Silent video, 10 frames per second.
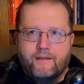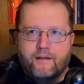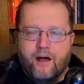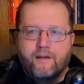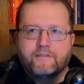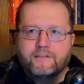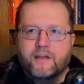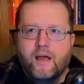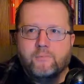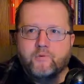
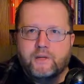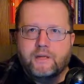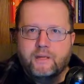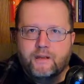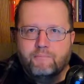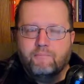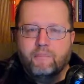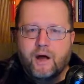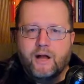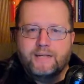oftentimes we can get
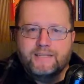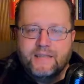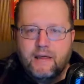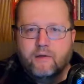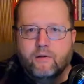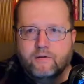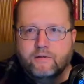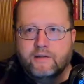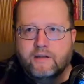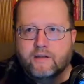bogged down
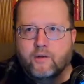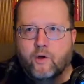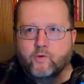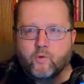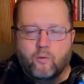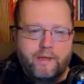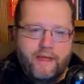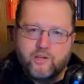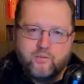in cultural baggage.